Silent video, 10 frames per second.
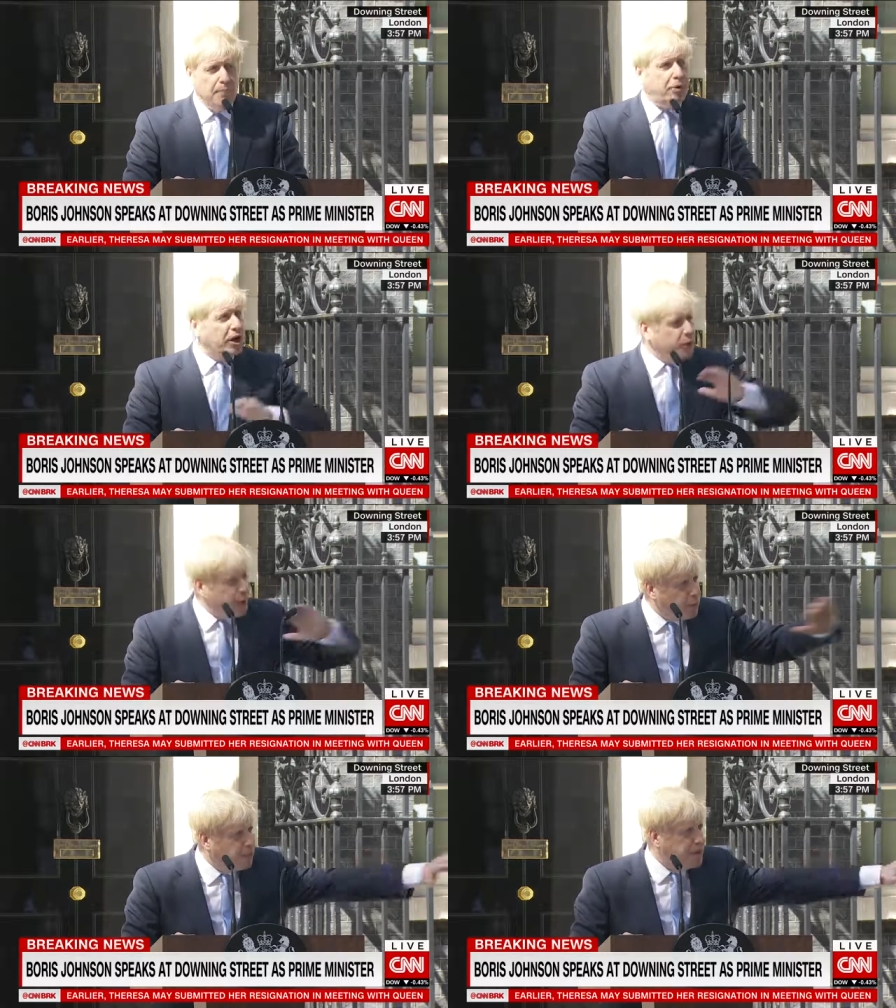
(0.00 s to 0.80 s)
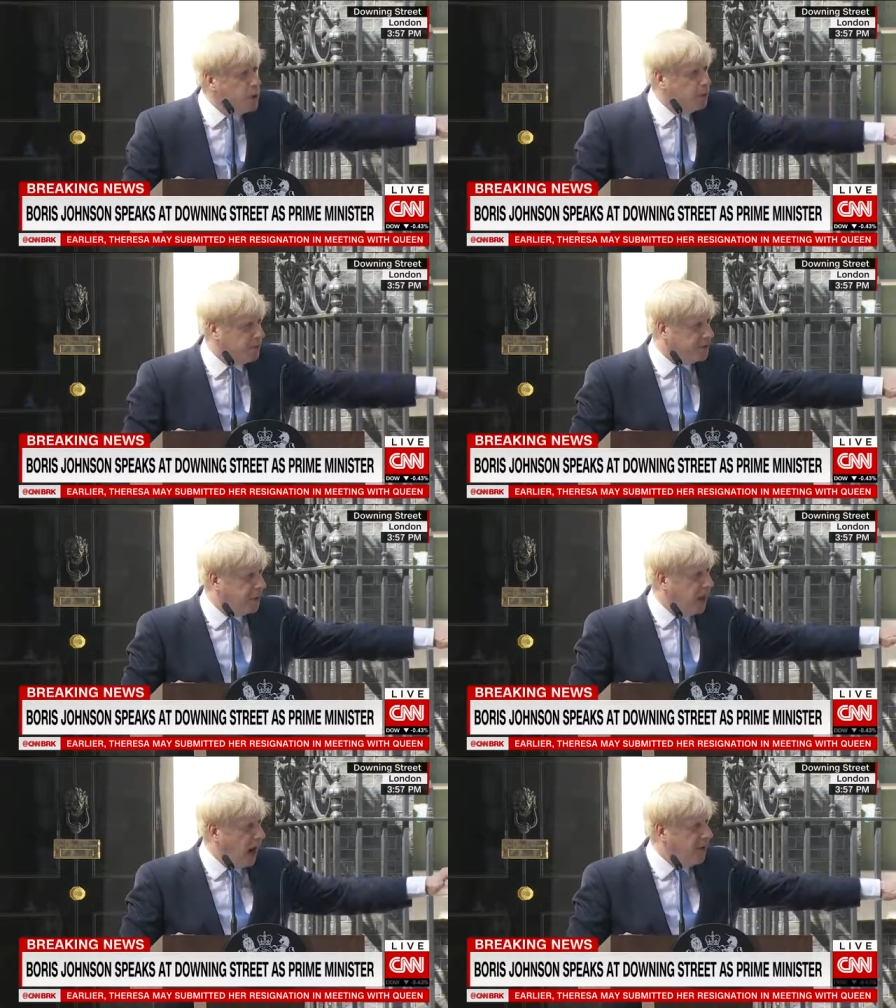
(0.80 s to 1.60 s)
because we refuse,
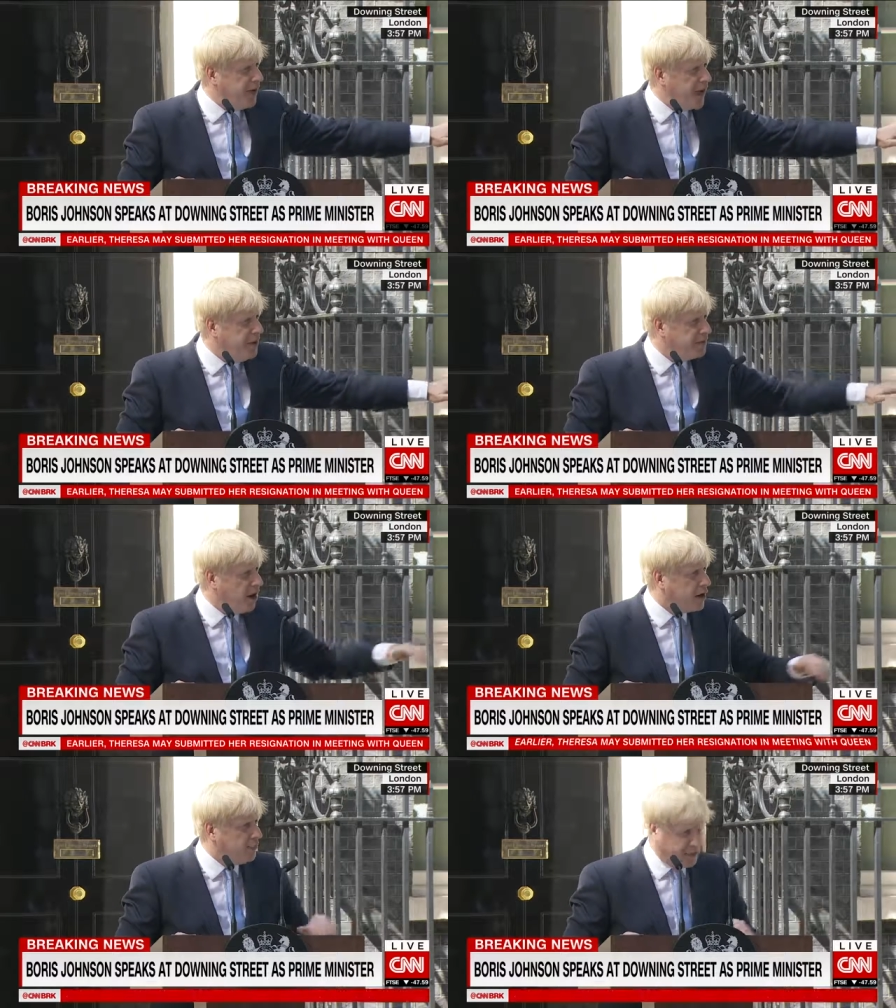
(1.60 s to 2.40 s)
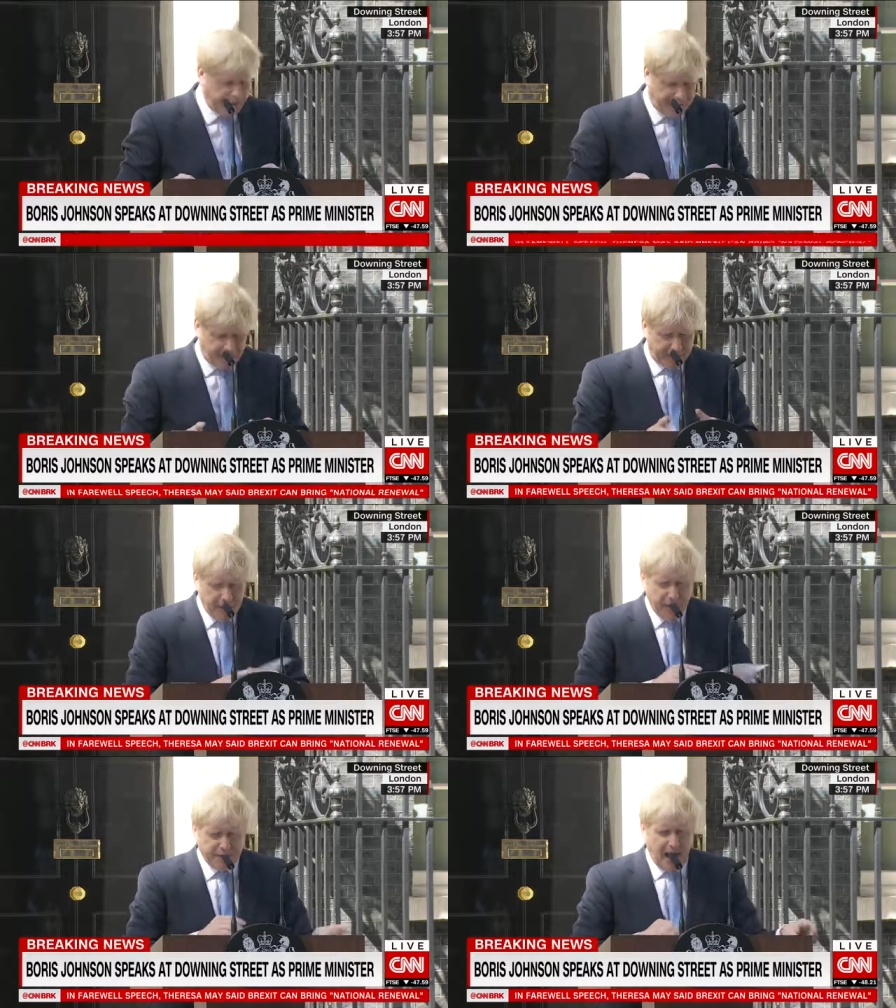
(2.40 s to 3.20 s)
under any circumstances,
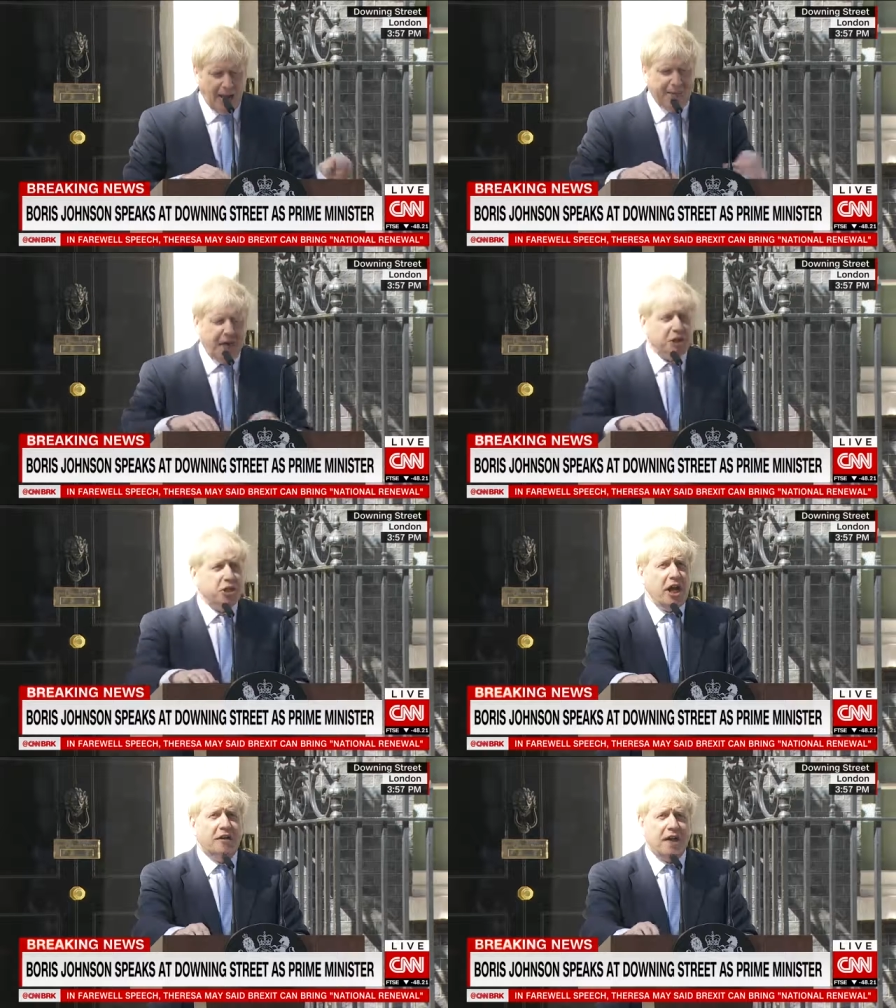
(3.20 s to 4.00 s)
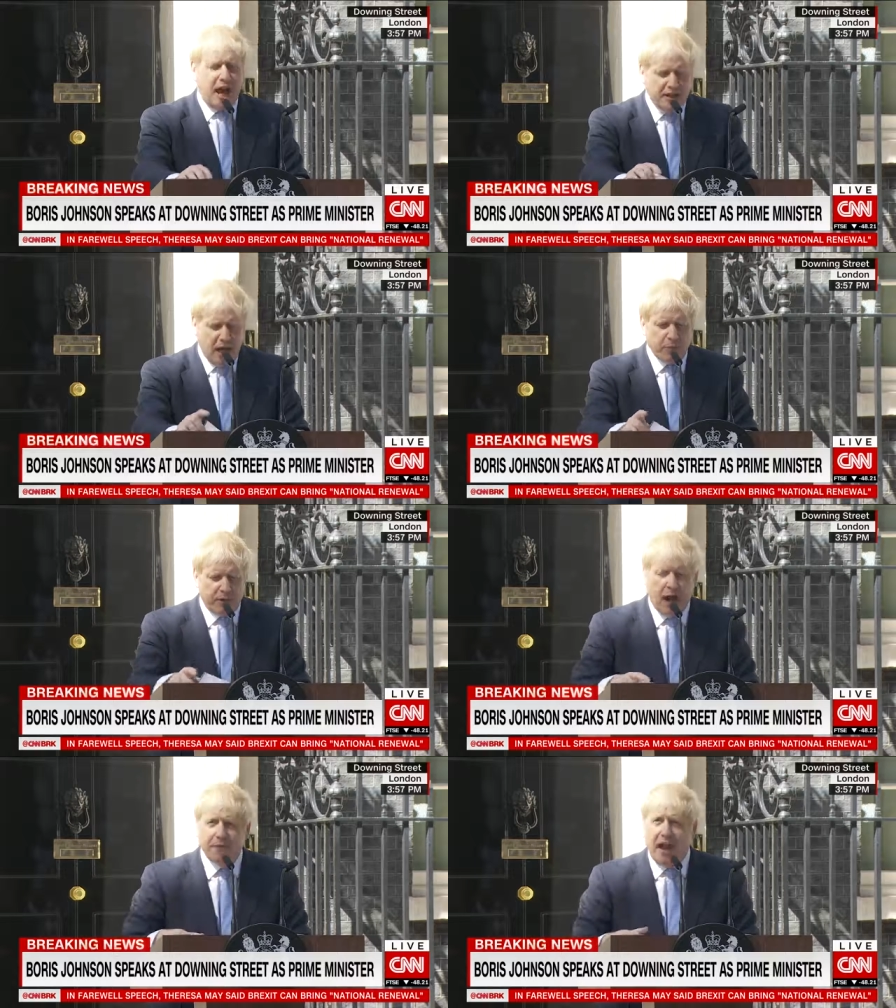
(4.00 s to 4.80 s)
to have such checks, and yet
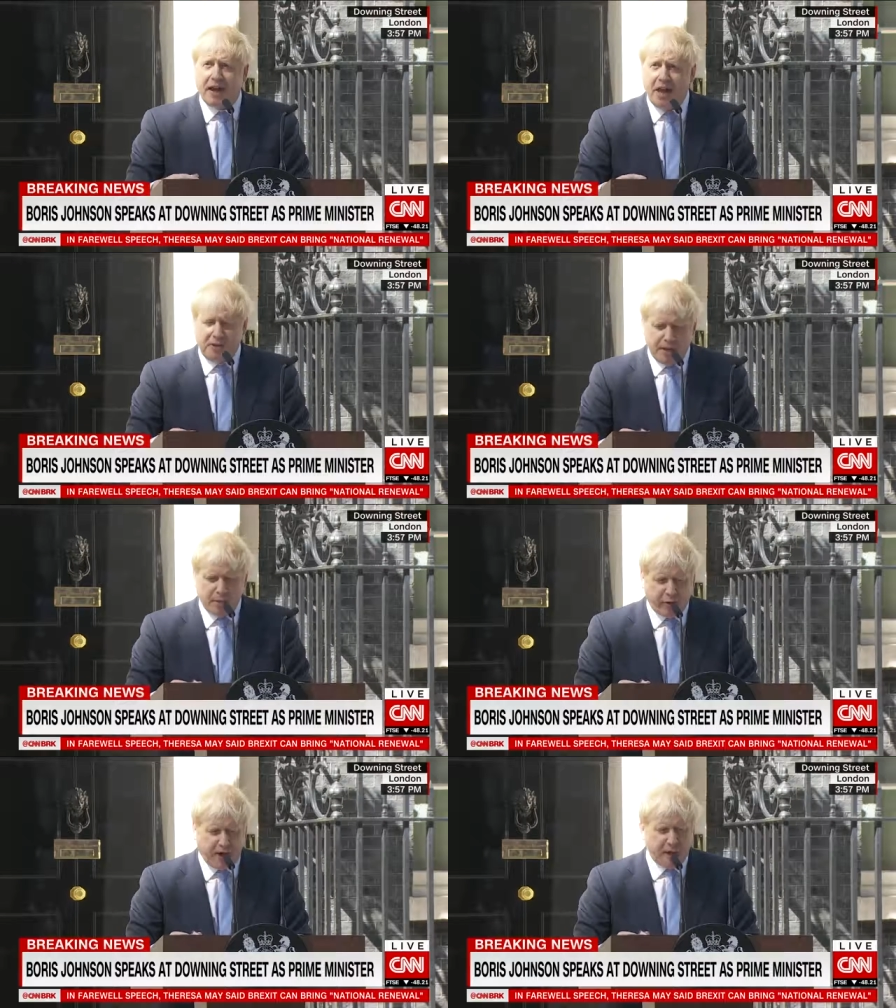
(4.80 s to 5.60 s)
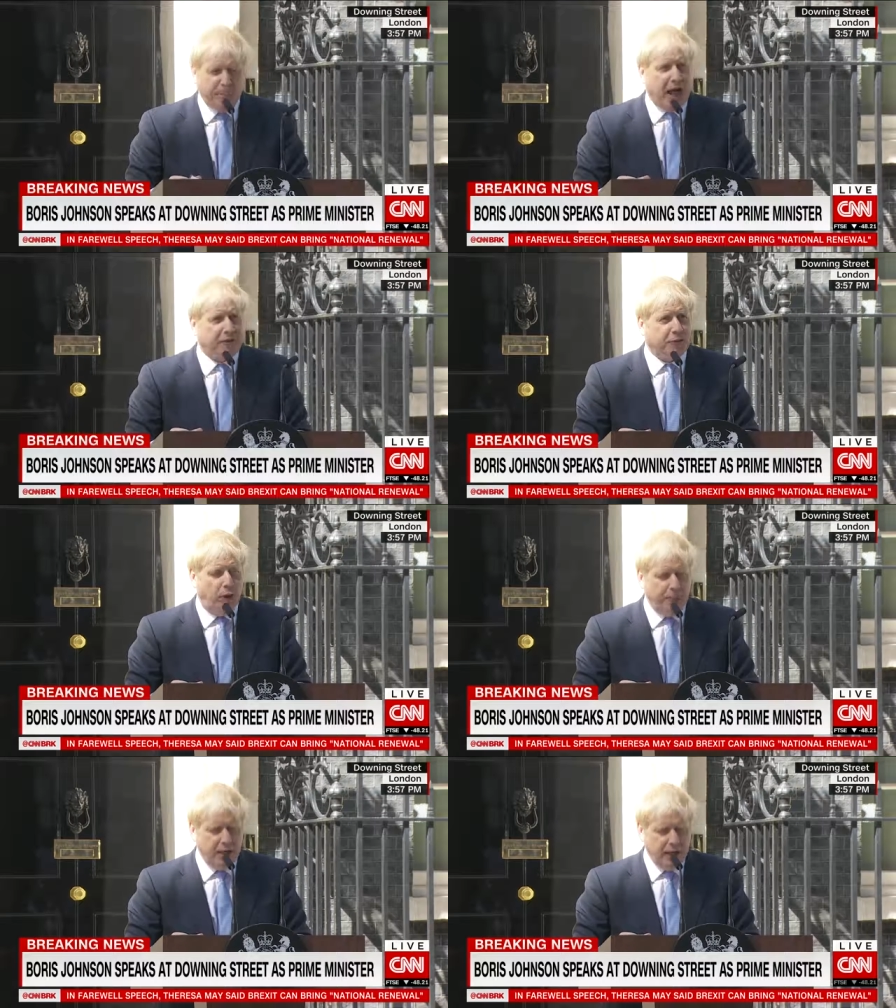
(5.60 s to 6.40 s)
without that anti-democratic backstop.
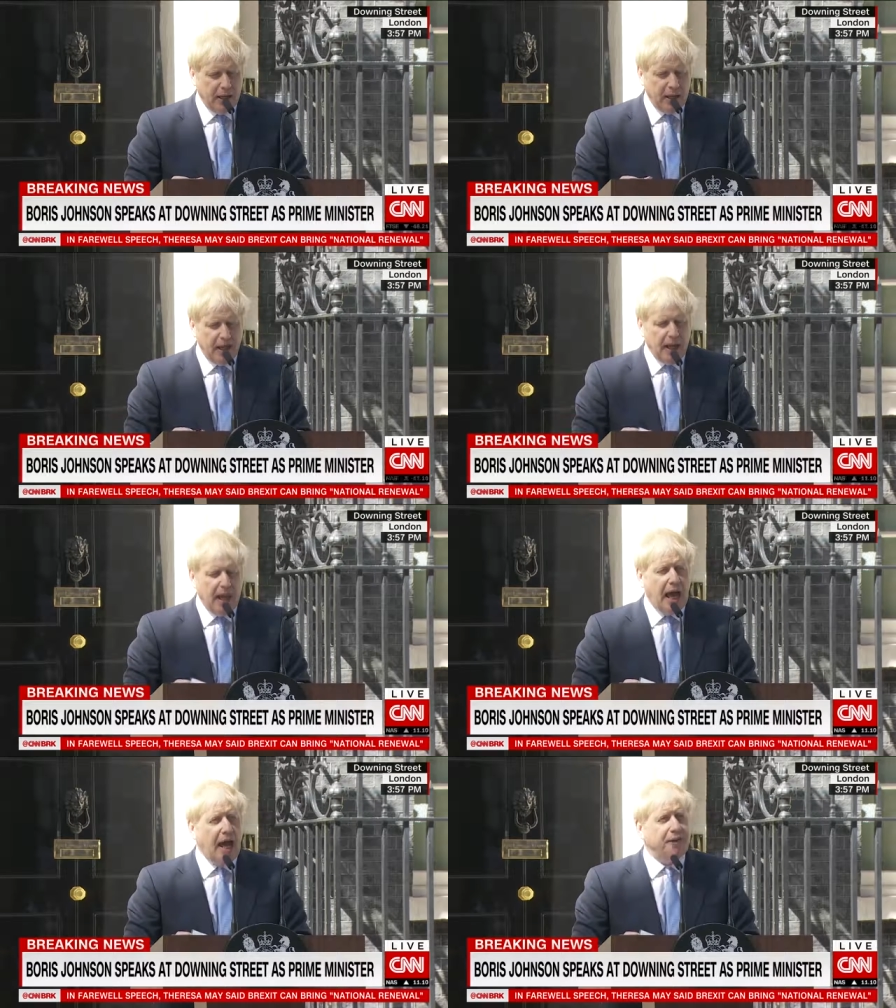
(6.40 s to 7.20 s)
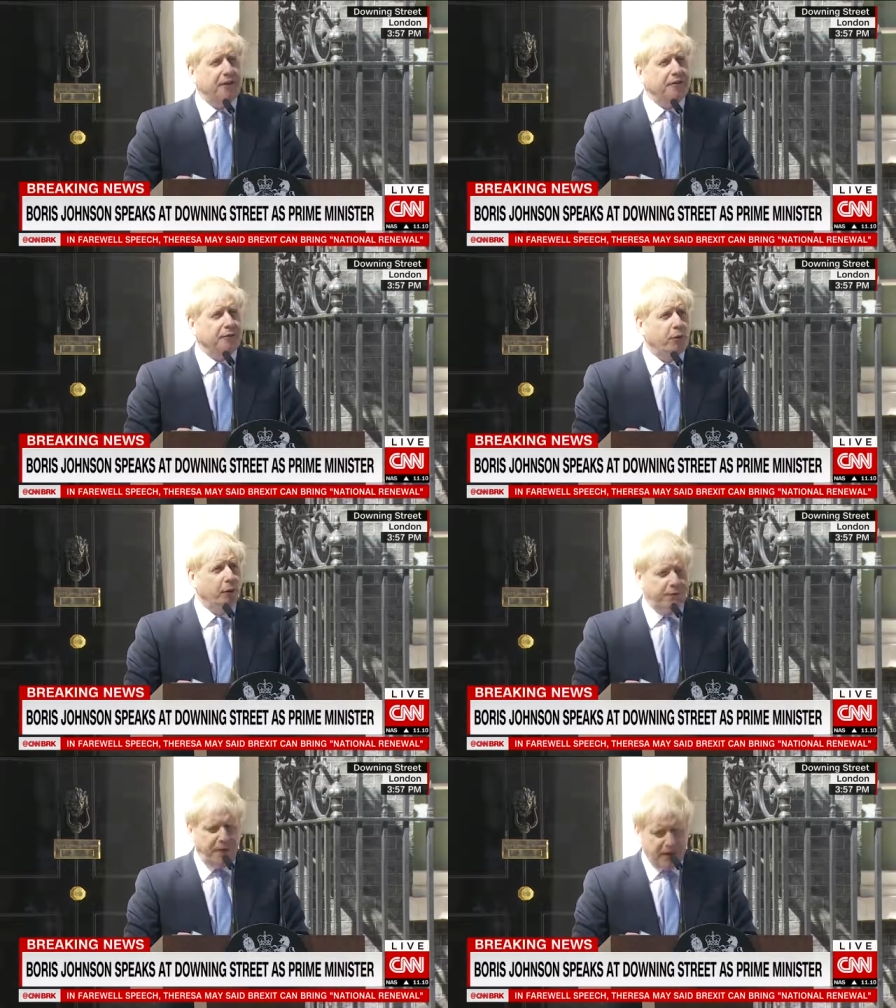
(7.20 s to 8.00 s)
And it is, of
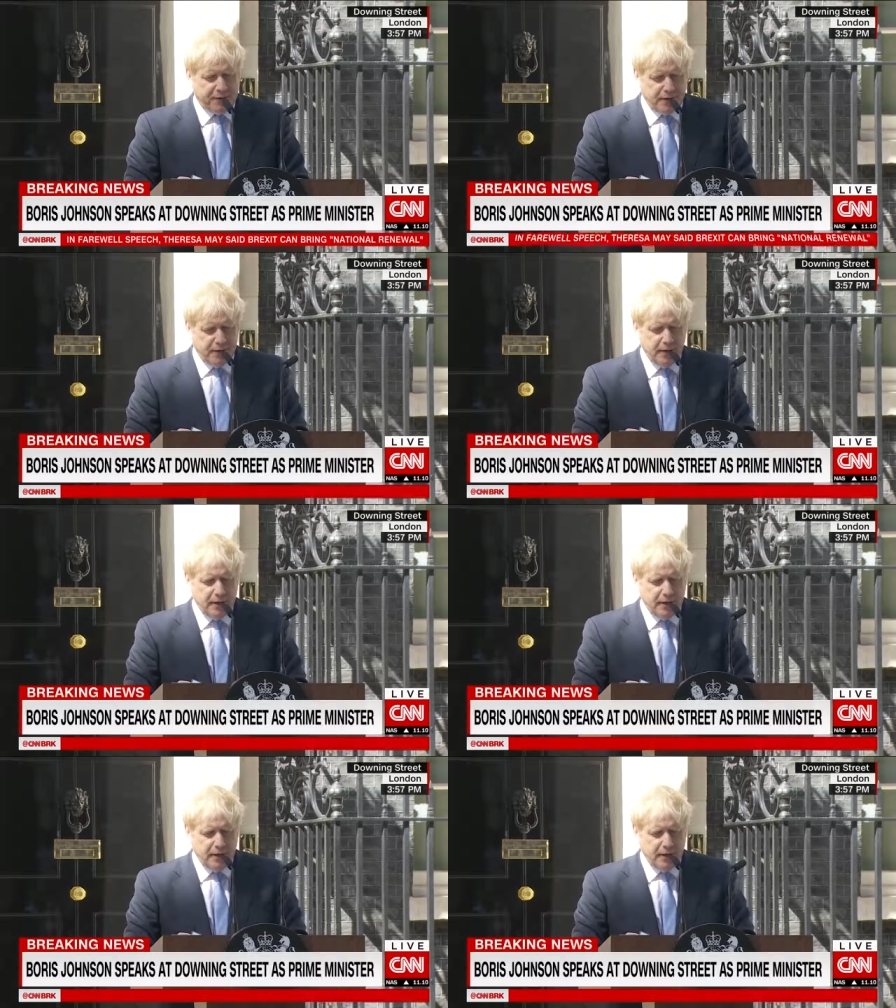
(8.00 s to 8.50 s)
course, vital,